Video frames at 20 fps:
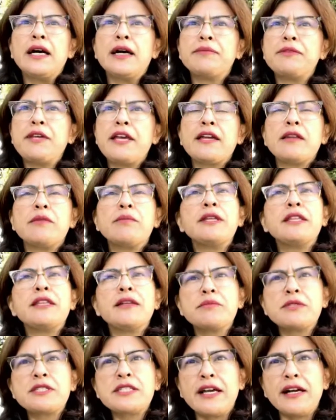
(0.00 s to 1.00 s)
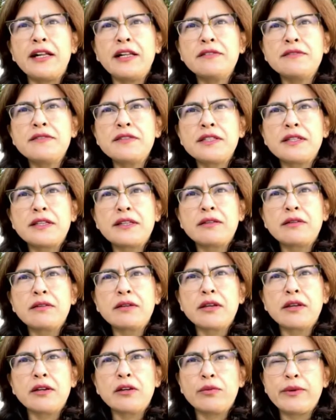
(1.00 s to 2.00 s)
can be themselves,
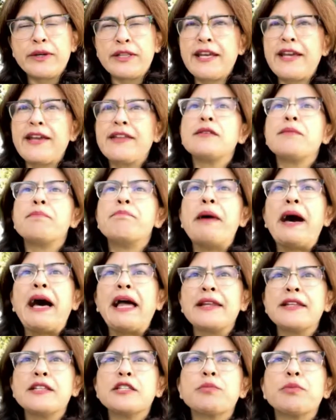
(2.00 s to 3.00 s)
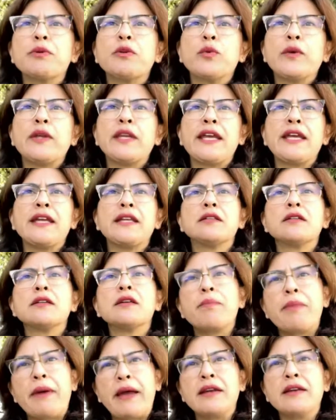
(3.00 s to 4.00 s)
where they get the balance between
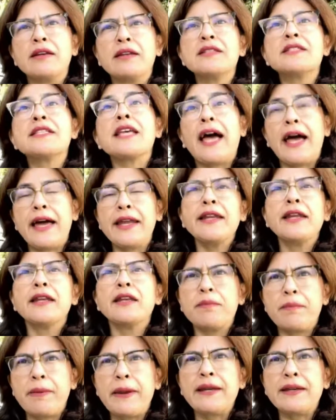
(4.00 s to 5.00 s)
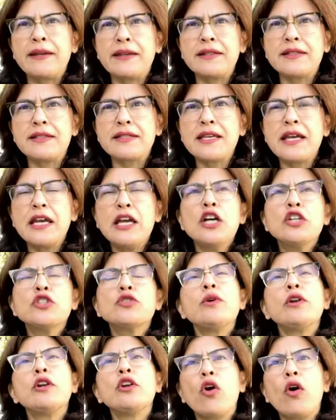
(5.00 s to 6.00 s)
interdependence and independence.
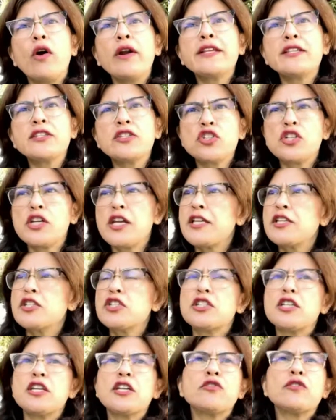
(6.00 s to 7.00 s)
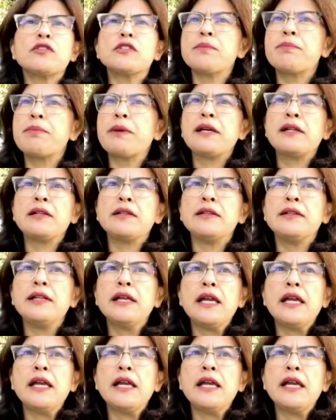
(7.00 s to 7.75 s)
So a lot has changed. Stereotypical